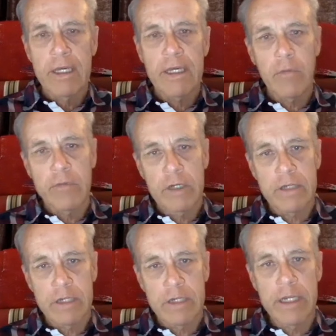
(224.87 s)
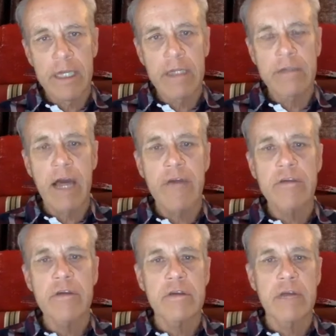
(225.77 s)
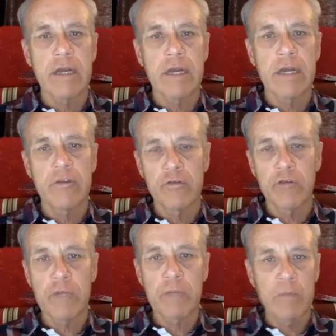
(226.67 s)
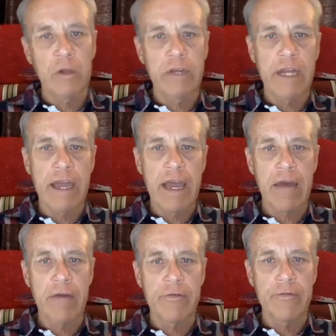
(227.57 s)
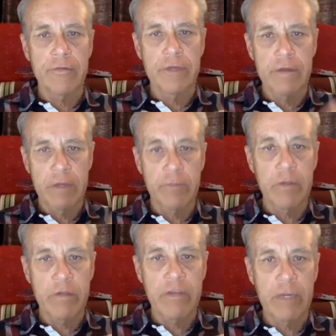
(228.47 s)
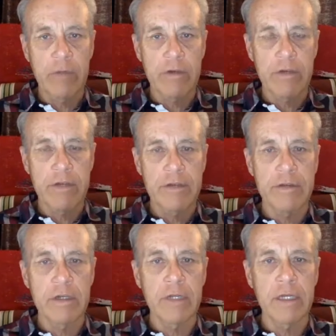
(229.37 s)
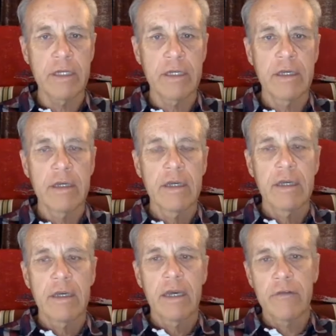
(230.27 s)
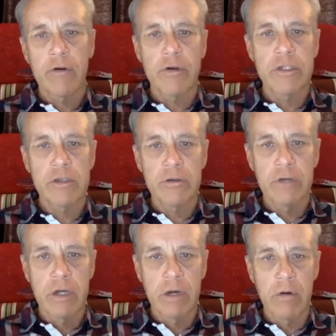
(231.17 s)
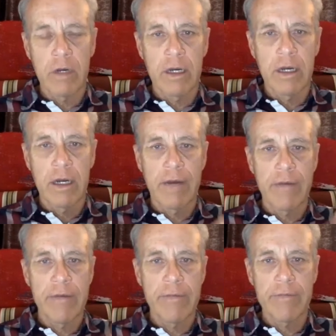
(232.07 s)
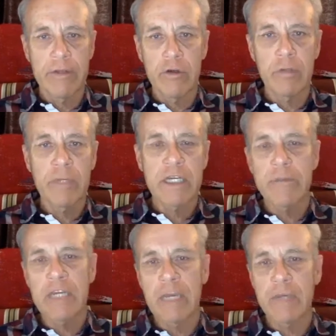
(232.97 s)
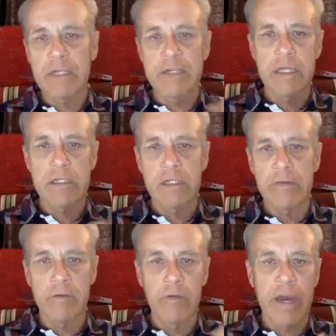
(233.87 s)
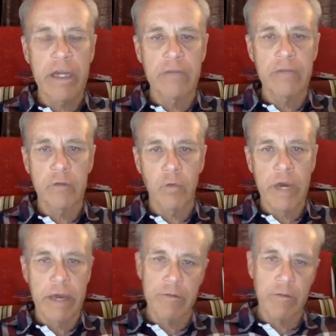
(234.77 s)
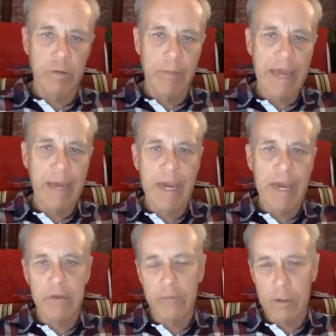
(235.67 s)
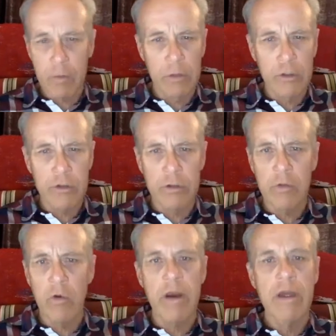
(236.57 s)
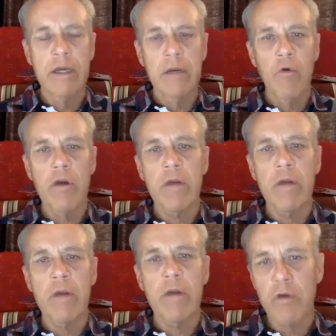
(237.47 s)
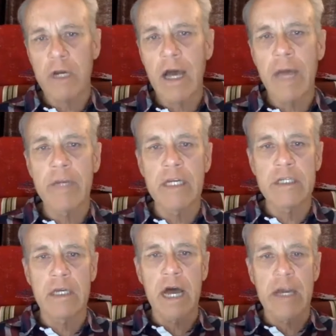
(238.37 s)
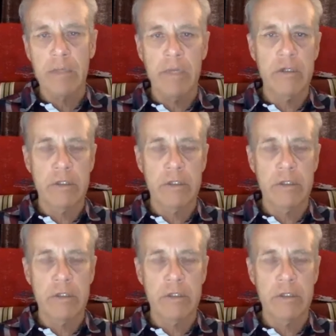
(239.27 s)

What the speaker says: the clinic in Dallas is set up to treat people that have the symptoms of chemical sensitivity. And of course, as you know, you can become chemically sensitive in a variety of different ways through a massive exposure, or what's more common is occupational